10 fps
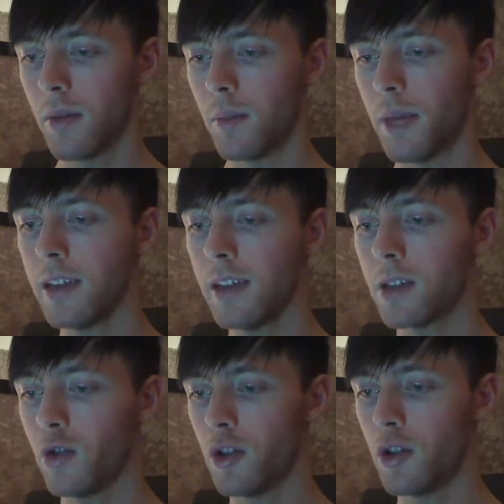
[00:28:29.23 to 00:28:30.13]

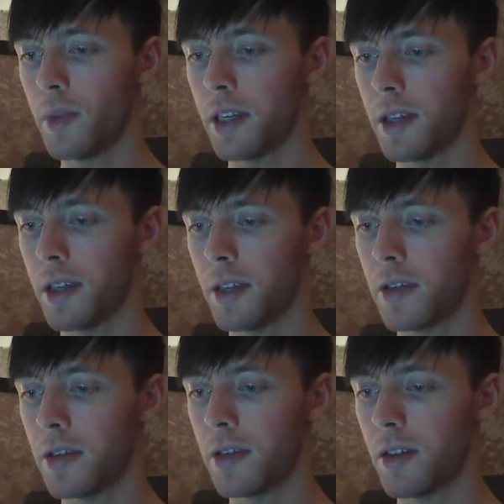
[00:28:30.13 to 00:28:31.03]
Balanced judgment
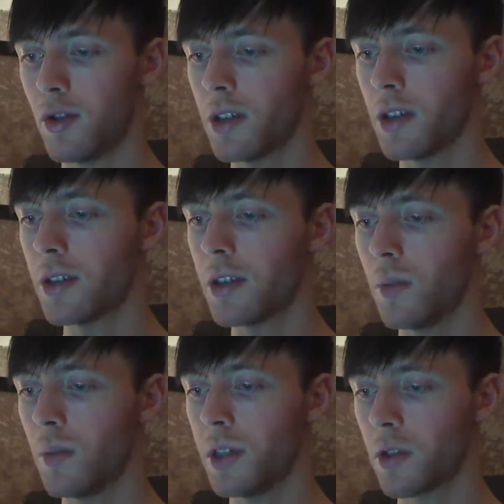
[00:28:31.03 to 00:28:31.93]
exists. Justice
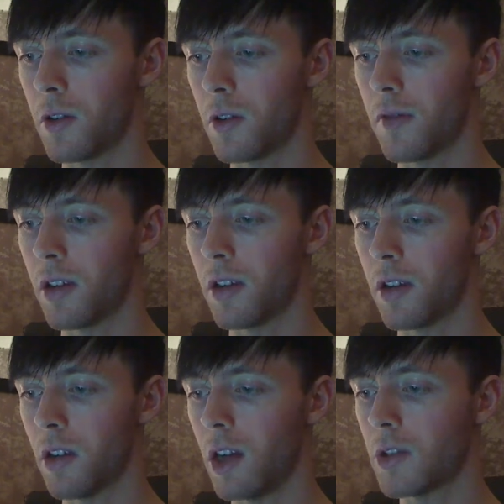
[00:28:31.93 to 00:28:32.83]
will be served.
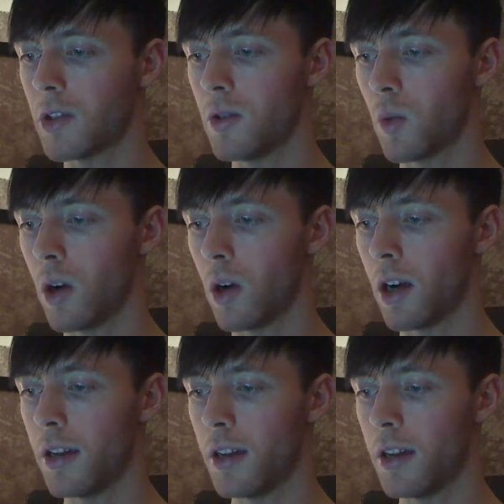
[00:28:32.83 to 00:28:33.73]
Lawsuits
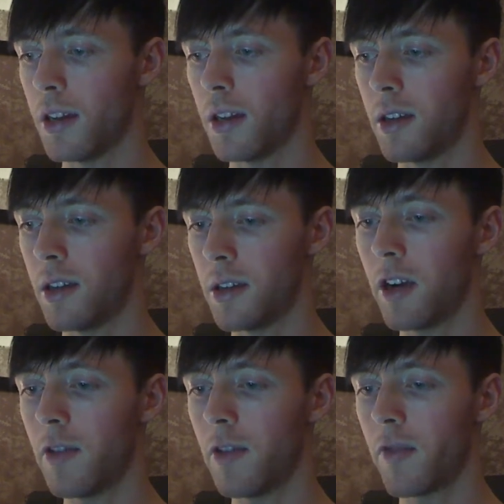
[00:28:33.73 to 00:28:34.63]
won.
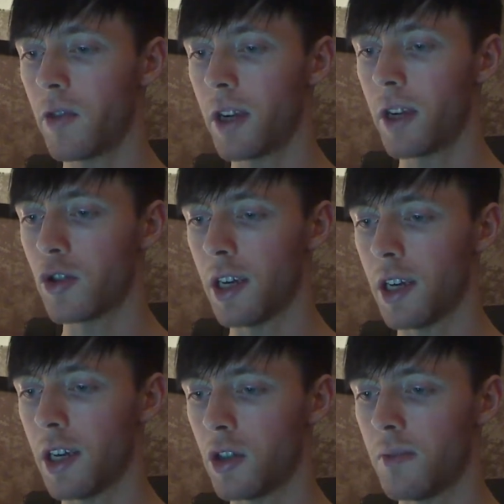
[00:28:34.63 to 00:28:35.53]
Desire to further
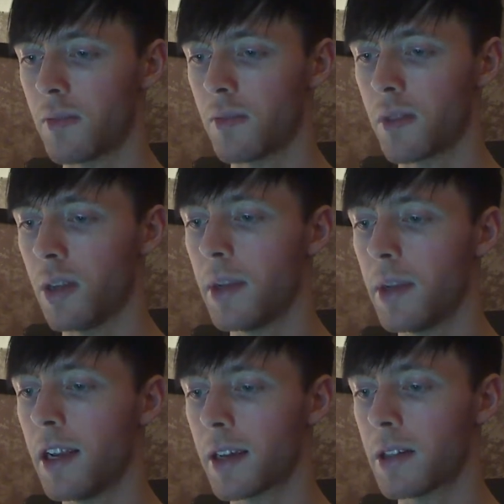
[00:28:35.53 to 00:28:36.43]
education.
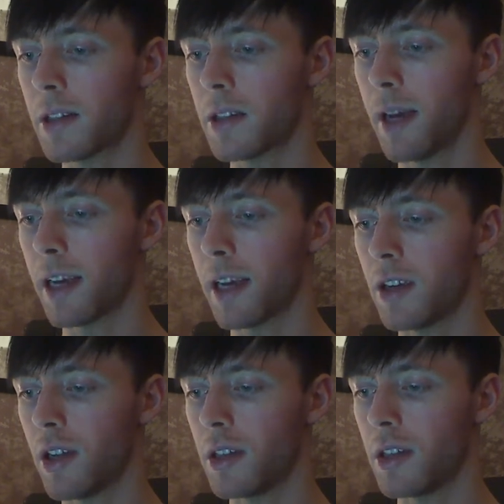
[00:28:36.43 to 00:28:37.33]
Eliminate excess
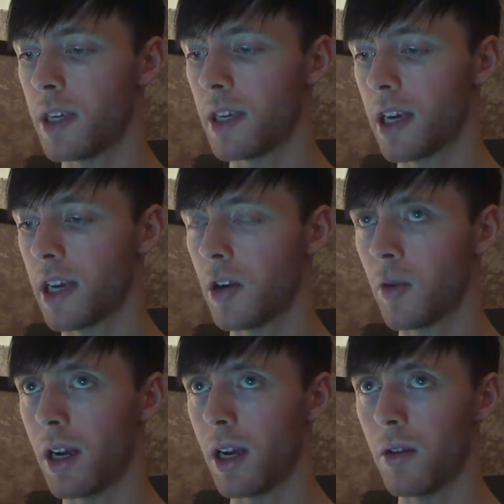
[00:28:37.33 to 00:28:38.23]
baggage that is being carried
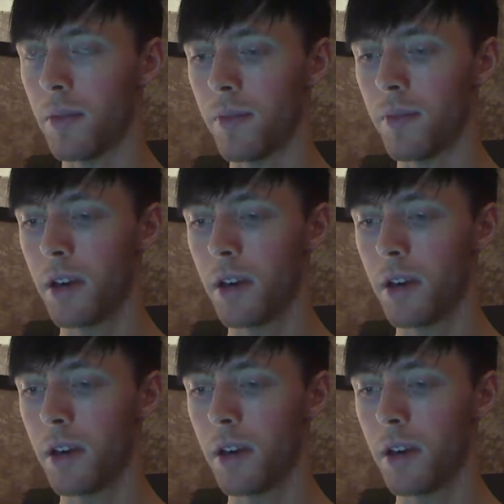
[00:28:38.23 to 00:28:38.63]
around.